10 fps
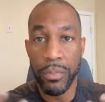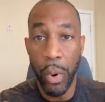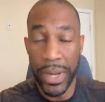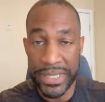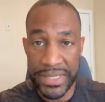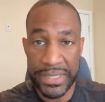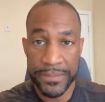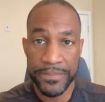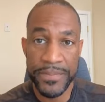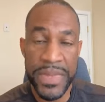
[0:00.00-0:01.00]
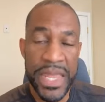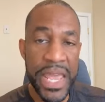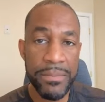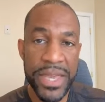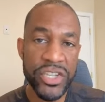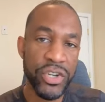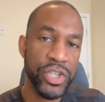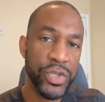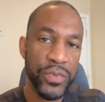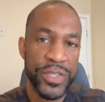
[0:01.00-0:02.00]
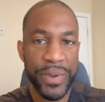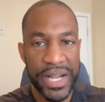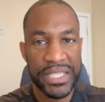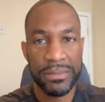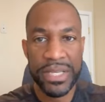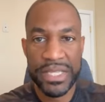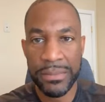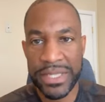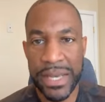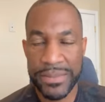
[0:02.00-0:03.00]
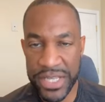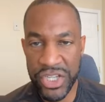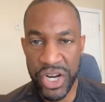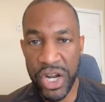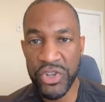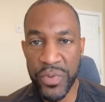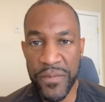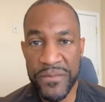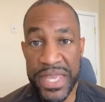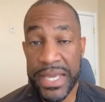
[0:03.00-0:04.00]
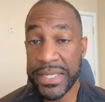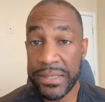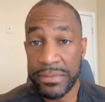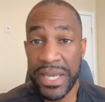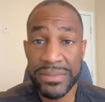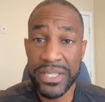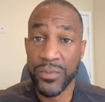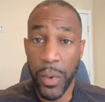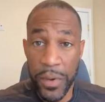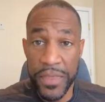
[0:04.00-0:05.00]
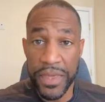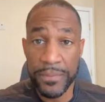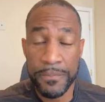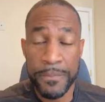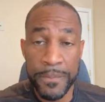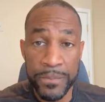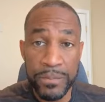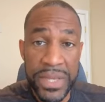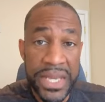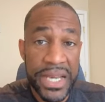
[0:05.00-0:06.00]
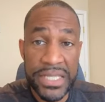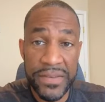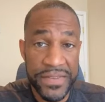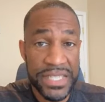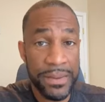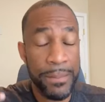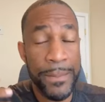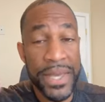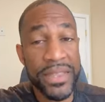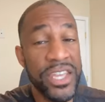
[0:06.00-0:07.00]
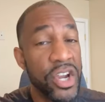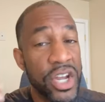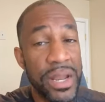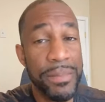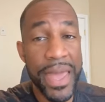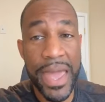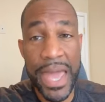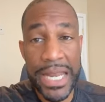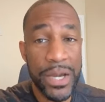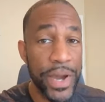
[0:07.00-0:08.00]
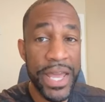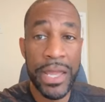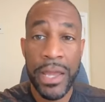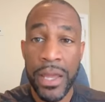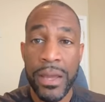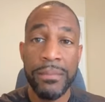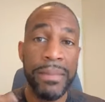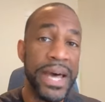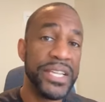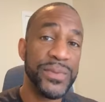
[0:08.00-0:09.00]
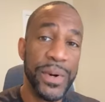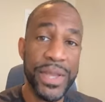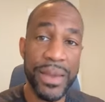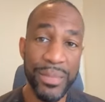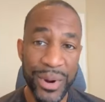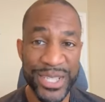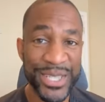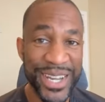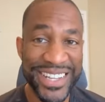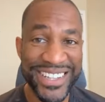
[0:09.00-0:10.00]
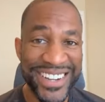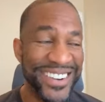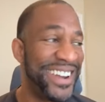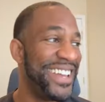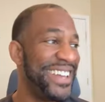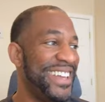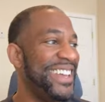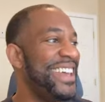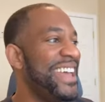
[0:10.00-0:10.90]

earn points. And make sure you do it responsibly. Sometimes they charge you a fee. Sometimes it's worth it, because if it's a bill that you're going to pay anyway, might as well get points on it, all right?